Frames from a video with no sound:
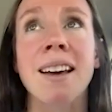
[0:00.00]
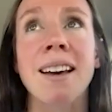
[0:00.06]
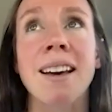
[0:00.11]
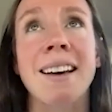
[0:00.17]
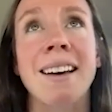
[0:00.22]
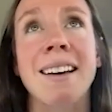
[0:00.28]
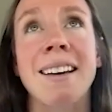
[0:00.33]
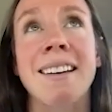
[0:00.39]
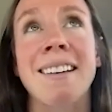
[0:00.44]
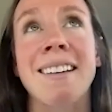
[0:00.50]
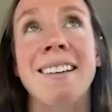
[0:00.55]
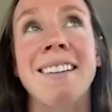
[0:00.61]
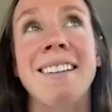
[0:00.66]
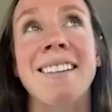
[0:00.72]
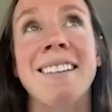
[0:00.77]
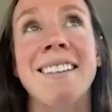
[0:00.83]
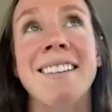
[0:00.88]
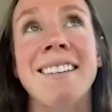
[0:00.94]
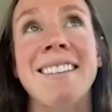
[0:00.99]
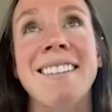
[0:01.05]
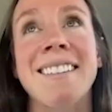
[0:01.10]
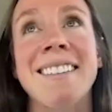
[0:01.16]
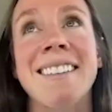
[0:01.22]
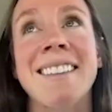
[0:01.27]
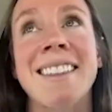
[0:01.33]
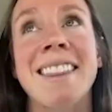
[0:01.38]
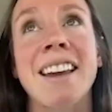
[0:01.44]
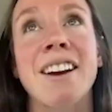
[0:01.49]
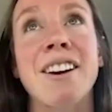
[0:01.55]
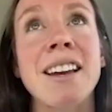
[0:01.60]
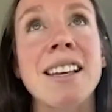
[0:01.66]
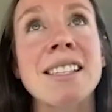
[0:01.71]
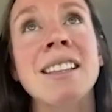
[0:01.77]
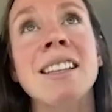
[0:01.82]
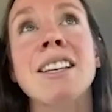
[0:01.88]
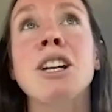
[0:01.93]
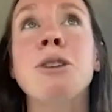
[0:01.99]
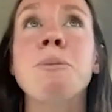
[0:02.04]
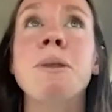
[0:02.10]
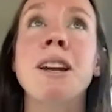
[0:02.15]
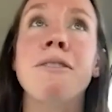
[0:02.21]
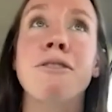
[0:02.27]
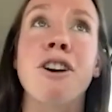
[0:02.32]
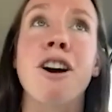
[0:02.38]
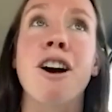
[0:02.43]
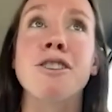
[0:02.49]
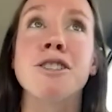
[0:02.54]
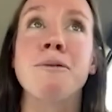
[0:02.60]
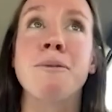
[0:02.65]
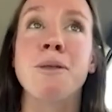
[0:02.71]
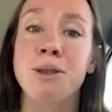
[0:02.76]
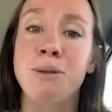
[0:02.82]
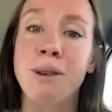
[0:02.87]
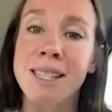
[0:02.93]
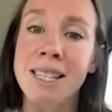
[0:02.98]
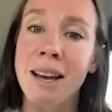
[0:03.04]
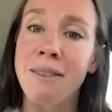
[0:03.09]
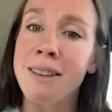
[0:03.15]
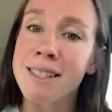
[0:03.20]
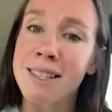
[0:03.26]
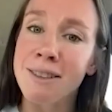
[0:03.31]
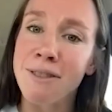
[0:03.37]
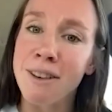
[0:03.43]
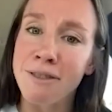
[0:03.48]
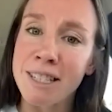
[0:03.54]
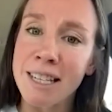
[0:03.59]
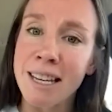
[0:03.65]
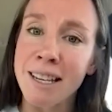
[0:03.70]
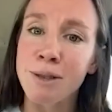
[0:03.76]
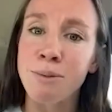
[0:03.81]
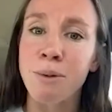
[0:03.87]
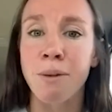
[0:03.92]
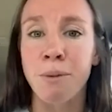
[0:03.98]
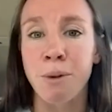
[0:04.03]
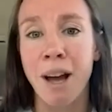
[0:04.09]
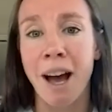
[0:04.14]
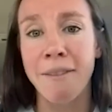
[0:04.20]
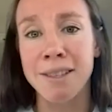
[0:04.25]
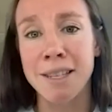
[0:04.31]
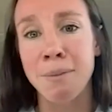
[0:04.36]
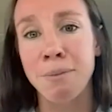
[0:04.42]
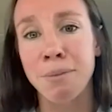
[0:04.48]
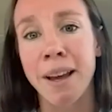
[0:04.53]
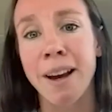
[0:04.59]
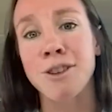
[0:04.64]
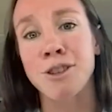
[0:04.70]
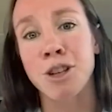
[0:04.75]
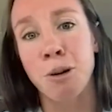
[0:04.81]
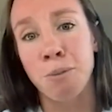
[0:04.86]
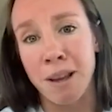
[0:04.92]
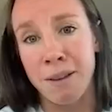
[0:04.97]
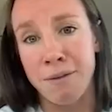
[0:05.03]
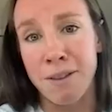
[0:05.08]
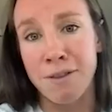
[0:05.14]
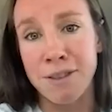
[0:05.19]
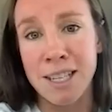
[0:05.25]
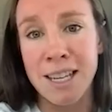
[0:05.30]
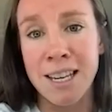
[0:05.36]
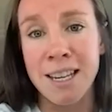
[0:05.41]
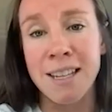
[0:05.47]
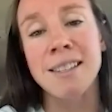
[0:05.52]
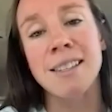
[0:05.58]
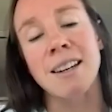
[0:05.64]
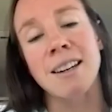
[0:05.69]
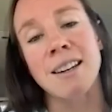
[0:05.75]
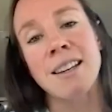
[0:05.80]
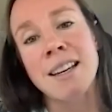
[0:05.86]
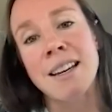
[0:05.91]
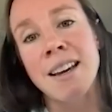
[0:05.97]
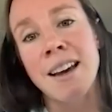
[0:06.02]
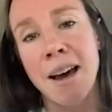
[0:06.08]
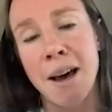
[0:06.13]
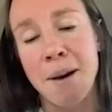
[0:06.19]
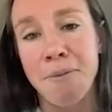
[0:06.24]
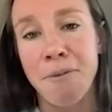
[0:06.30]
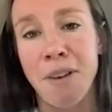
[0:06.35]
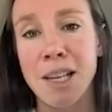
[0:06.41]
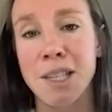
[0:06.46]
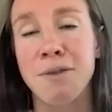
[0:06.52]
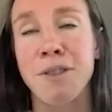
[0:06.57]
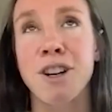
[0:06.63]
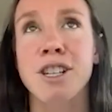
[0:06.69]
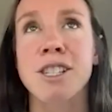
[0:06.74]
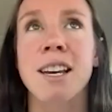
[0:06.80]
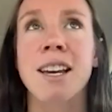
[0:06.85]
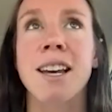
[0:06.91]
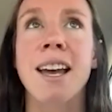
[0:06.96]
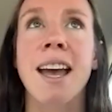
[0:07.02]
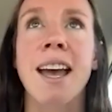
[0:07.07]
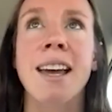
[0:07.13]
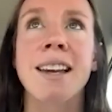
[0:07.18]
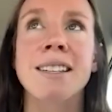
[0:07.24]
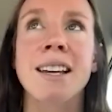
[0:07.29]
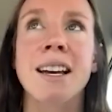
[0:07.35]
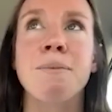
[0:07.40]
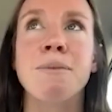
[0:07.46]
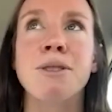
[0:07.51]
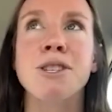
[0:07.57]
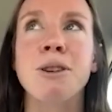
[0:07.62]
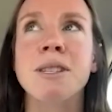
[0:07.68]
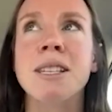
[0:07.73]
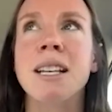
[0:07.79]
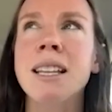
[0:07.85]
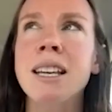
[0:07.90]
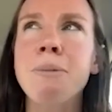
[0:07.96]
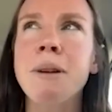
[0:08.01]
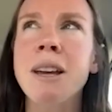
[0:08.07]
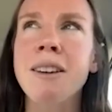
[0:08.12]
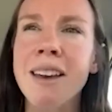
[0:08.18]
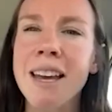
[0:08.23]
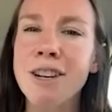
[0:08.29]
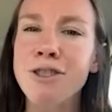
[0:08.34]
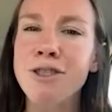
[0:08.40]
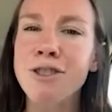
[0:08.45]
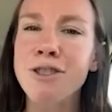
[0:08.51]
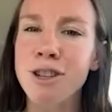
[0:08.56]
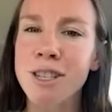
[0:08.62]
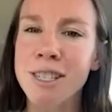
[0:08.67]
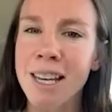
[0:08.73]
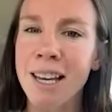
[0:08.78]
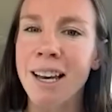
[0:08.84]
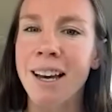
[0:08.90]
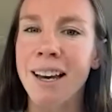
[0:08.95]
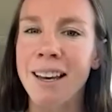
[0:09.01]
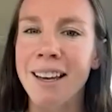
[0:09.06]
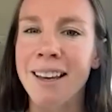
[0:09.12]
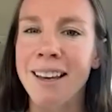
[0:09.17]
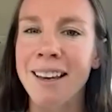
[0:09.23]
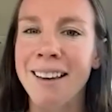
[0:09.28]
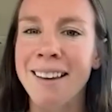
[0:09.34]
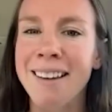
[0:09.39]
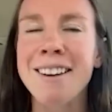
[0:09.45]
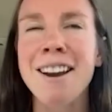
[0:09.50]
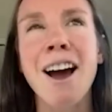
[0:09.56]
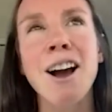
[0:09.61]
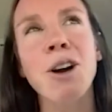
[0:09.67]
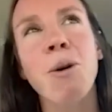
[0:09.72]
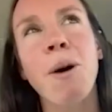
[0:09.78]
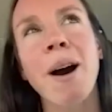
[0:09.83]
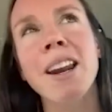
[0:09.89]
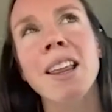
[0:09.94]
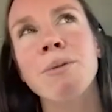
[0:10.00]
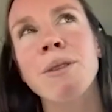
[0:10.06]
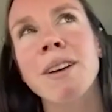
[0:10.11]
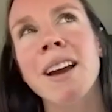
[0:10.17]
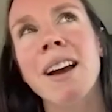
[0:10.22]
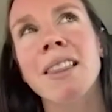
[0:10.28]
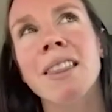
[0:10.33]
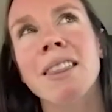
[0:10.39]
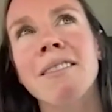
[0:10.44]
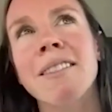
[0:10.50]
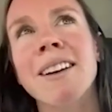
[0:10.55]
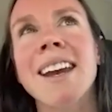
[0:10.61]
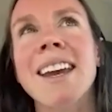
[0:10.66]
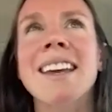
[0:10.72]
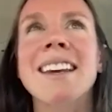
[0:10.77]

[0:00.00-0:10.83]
uh, there is a little bit of crossover between sevens and 15s where we'll have some players go play 15s and vice versa. And so it's a little bit interesting, not quite a 3-on-3